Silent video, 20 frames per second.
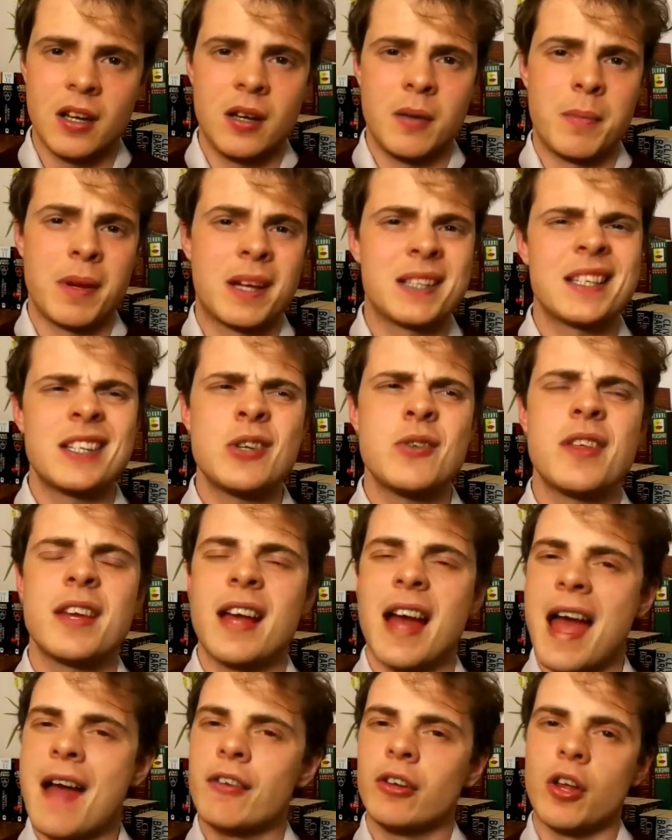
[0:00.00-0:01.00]
because I do think I
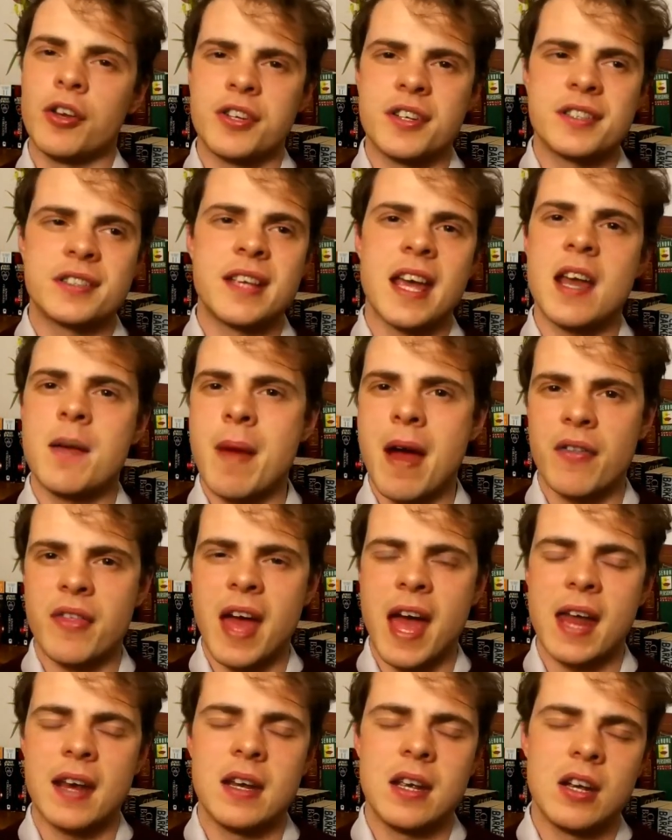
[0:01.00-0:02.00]
have a lot to say about
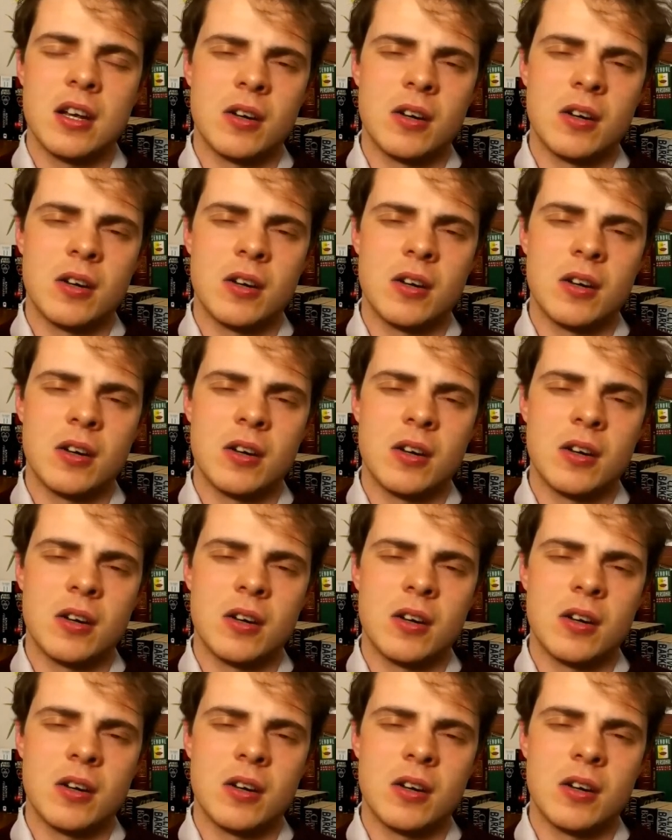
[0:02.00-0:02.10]
that.